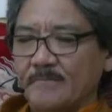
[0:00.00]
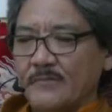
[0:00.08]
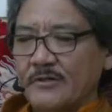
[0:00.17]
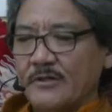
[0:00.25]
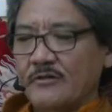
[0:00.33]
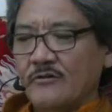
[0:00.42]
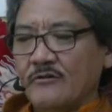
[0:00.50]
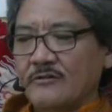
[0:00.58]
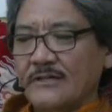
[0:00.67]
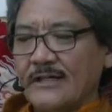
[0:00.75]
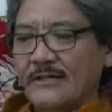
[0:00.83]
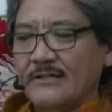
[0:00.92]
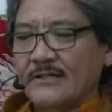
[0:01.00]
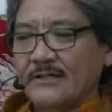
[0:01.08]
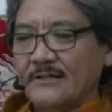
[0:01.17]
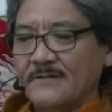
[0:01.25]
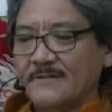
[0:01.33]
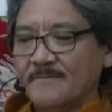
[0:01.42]
it goes like this.
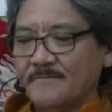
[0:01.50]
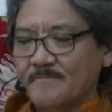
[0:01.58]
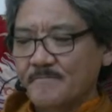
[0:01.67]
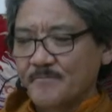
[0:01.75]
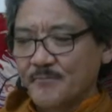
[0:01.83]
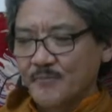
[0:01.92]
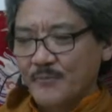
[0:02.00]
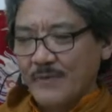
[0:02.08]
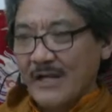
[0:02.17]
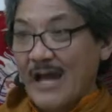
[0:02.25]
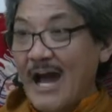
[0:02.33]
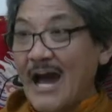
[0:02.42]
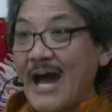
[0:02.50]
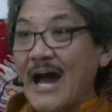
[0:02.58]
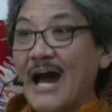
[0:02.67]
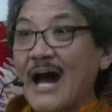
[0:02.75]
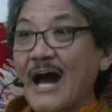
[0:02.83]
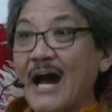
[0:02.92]

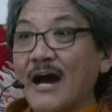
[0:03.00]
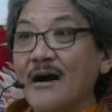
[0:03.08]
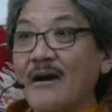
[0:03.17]
Calm,